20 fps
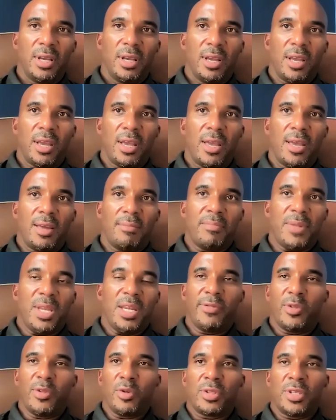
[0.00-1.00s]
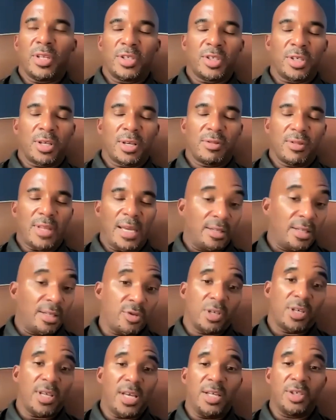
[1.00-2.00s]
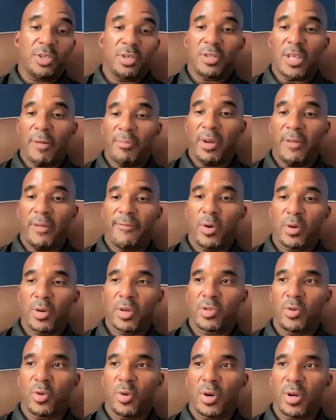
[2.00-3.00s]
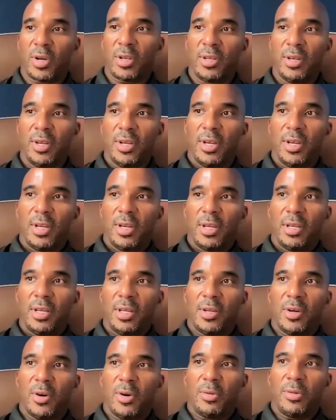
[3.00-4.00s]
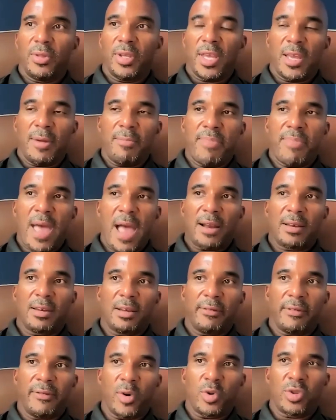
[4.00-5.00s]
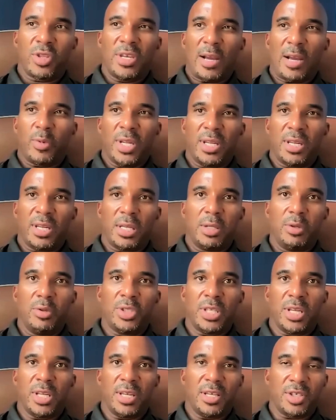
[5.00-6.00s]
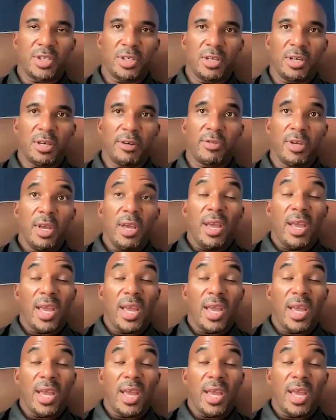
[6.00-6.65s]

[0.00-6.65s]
And many of those dissertations have been focused on, the impact of diversity, equity, and inclusion initiatives.